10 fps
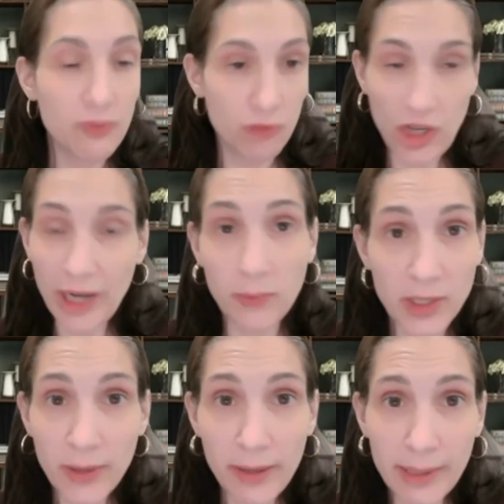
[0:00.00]
Check it when
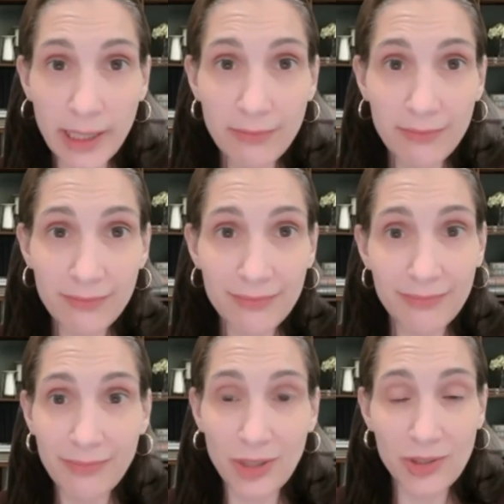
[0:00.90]
you come in,
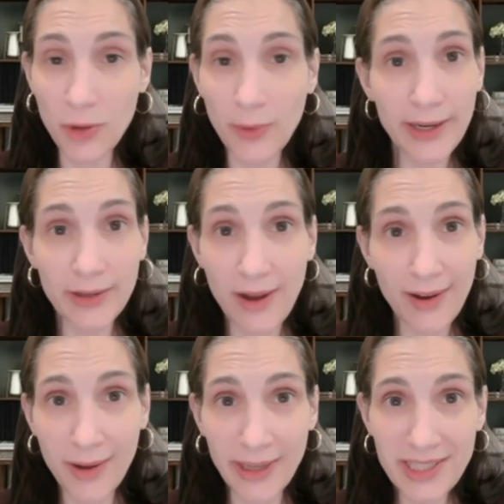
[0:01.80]
There's no way you're not
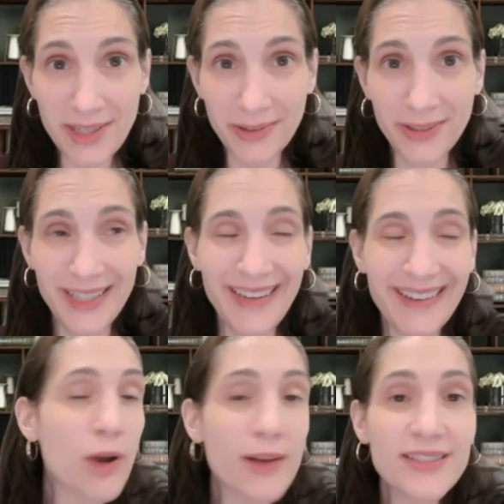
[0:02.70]
going to
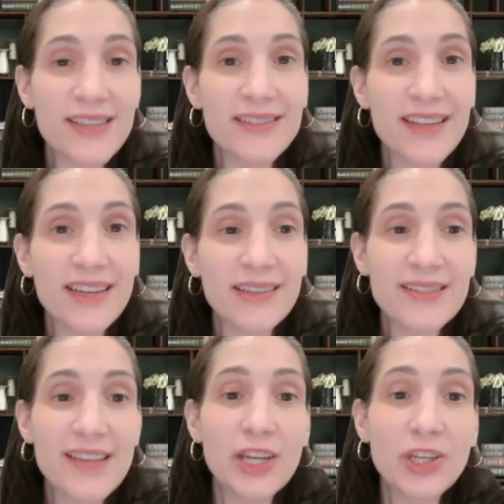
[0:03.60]
process
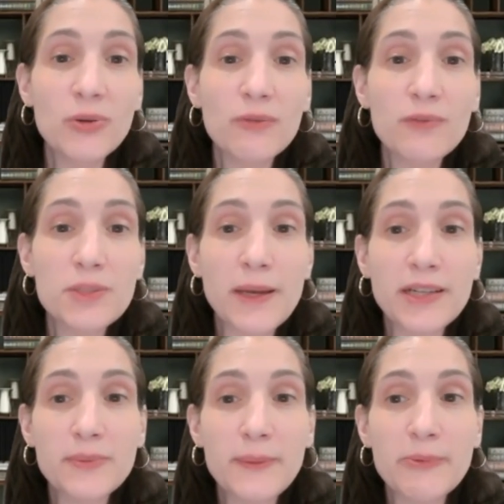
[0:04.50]
things. You can
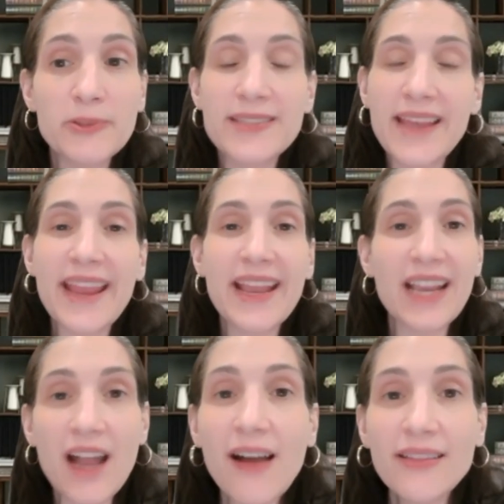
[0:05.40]
respond to people saying,
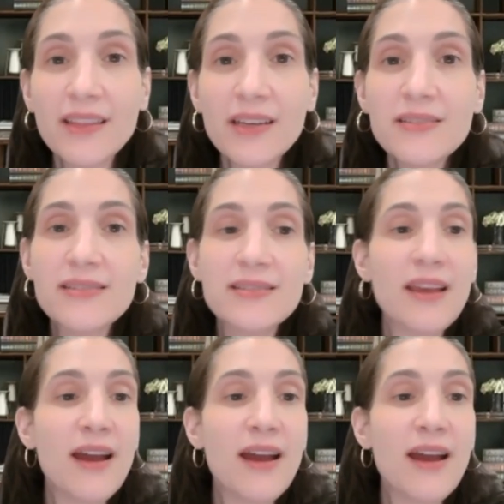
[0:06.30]
got this.